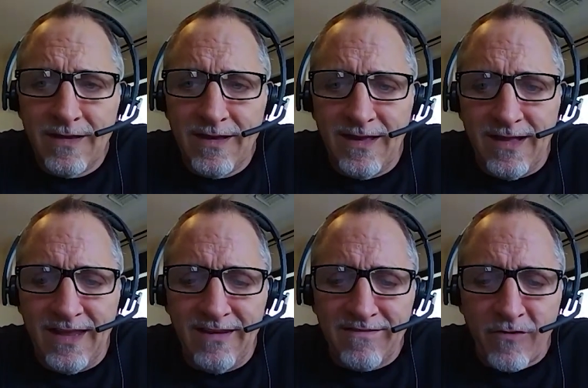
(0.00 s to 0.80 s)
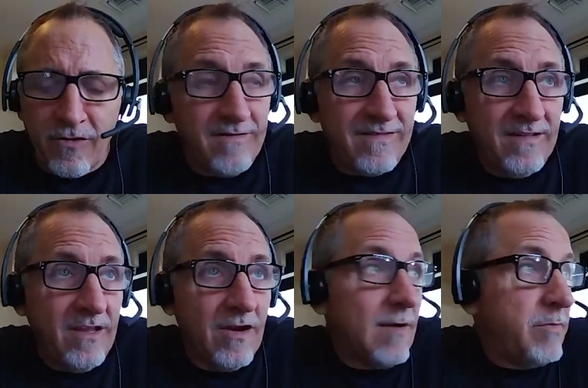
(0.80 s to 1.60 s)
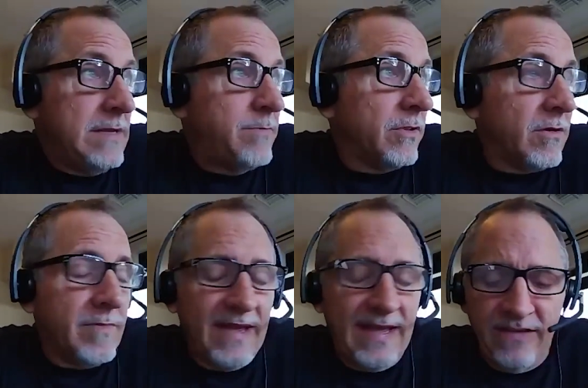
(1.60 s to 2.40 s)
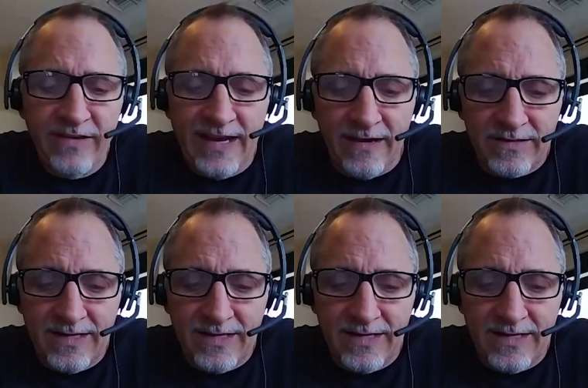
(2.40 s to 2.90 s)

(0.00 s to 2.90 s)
and as far as you know how people are behaving out